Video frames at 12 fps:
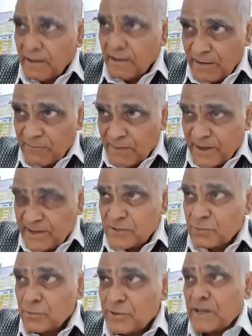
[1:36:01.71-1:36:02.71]
And
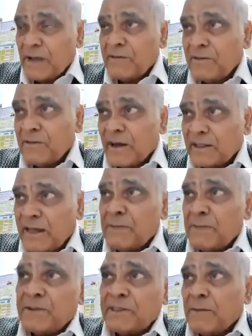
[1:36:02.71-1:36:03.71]
persons who is having vata
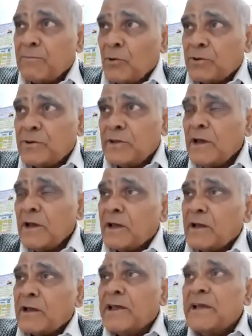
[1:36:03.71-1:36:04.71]
and pitta both,
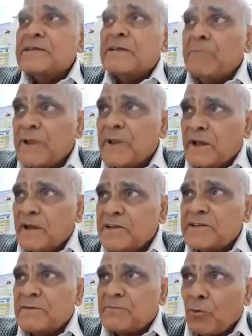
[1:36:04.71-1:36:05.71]
ghee is a miracle. He's
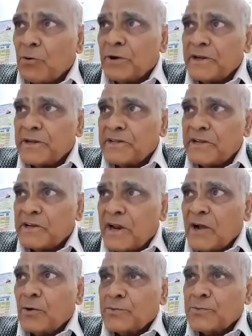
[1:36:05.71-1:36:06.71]
the
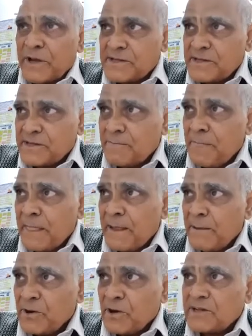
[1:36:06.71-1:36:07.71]
drug of choice.
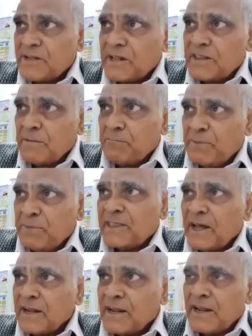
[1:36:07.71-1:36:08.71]
Because Ghritam Pit
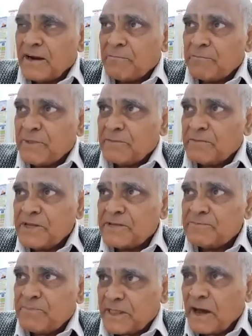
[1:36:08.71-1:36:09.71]
Anil Haram. Pit means
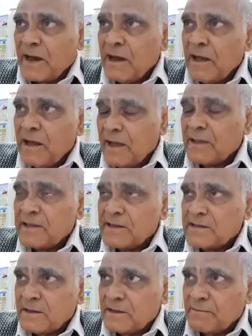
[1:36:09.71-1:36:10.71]
pitta,
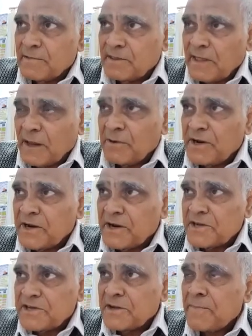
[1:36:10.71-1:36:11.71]
this thermal
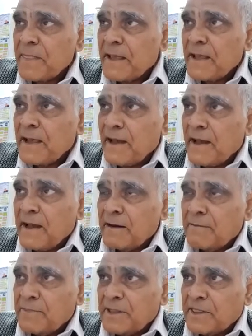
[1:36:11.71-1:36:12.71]
energy.
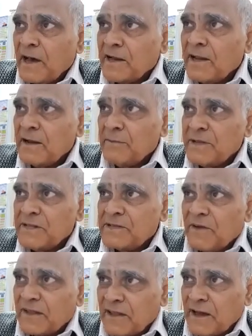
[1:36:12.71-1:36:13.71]
And Pit Anil means
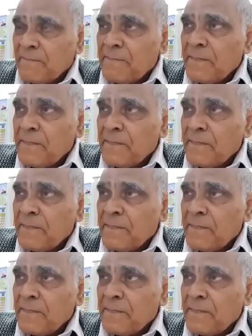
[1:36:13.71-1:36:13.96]
vata.